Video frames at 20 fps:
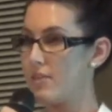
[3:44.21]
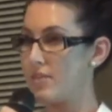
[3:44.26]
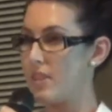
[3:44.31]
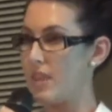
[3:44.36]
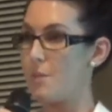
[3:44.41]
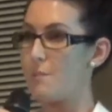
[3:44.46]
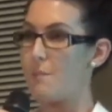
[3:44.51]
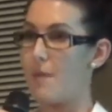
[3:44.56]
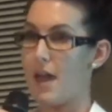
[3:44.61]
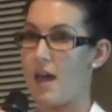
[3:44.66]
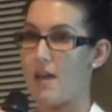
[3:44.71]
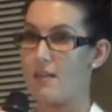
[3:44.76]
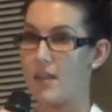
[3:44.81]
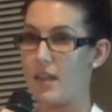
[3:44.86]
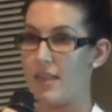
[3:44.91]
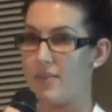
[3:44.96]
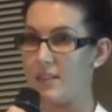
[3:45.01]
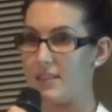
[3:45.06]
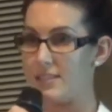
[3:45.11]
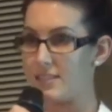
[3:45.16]
the amount
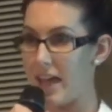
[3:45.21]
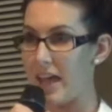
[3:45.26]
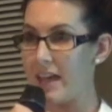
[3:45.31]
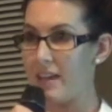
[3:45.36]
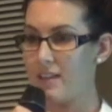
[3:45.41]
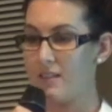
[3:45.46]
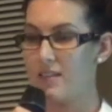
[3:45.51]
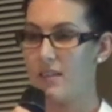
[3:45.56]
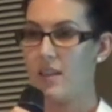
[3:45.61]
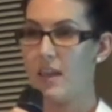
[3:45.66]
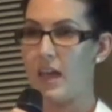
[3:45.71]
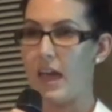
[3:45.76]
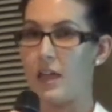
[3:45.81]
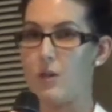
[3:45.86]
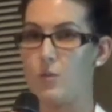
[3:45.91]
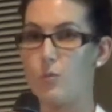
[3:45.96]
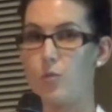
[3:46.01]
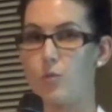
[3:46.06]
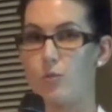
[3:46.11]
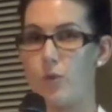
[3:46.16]
and the date, and
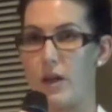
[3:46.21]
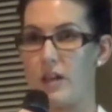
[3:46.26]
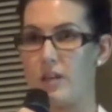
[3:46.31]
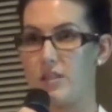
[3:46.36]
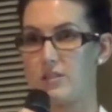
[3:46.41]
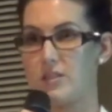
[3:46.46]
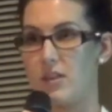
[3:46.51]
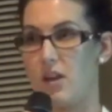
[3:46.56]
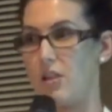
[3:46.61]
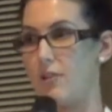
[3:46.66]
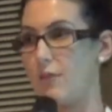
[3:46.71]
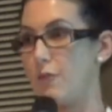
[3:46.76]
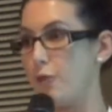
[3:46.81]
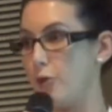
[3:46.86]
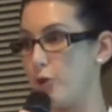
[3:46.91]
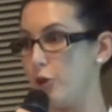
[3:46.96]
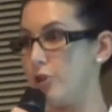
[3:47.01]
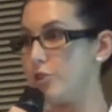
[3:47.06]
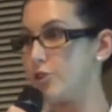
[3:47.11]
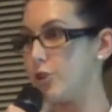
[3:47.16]
it will reconcile it for you.